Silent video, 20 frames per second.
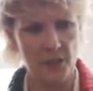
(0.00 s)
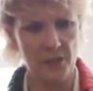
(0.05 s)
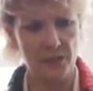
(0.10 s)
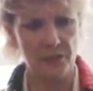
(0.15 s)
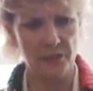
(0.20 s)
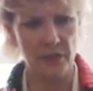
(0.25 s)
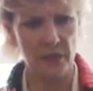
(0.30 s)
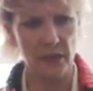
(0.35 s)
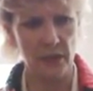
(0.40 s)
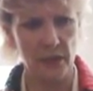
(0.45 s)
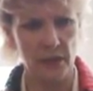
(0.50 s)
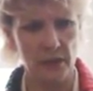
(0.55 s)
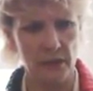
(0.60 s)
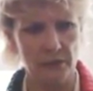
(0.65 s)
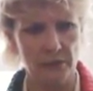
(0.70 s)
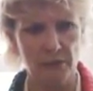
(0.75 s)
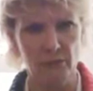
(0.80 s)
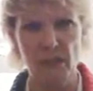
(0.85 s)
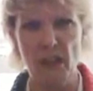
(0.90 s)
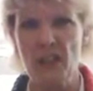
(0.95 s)
sort of
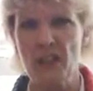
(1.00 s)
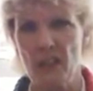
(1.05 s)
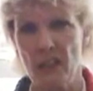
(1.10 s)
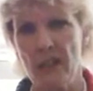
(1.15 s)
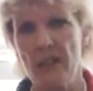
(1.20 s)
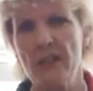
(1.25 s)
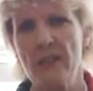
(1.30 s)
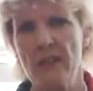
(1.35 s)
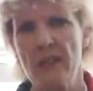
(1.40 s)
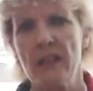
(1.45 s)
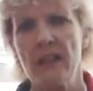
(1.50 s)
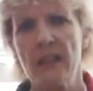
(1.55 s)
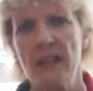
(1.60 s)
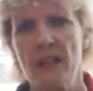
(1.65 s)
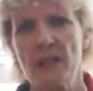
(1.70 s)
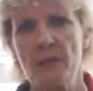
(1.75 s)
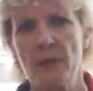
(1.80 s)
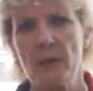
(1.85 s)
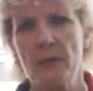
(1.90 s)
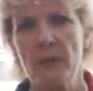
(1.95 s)
rudderless,
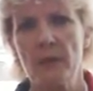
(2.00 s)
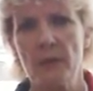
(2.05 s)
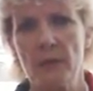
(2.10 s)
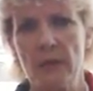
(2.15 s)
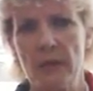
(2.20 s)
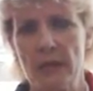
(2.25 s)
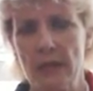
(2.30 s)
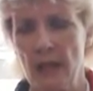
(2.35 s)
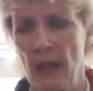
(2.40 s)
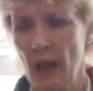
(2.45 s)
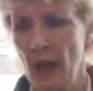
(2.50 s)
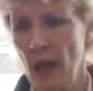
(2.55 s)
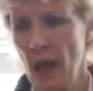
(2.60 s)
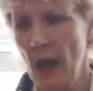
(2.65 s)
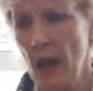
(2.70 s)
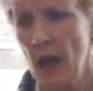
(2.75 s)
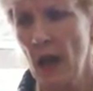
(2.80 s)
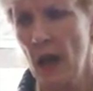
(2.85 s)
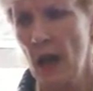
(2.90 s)
I think is probably the word.